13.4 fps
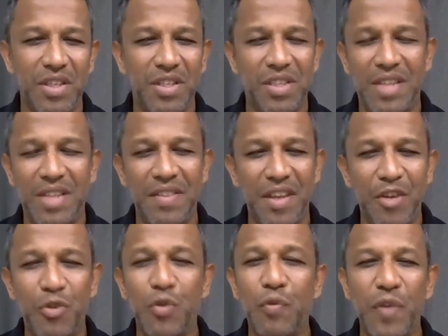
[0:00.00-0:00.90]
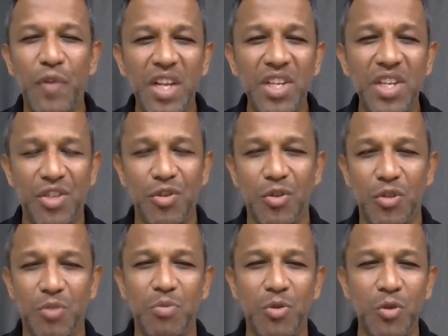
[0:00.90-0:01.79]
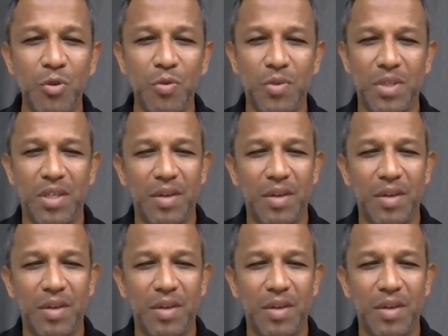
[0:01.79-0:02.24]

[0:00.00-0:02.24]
It just that they couldn't finish those moves.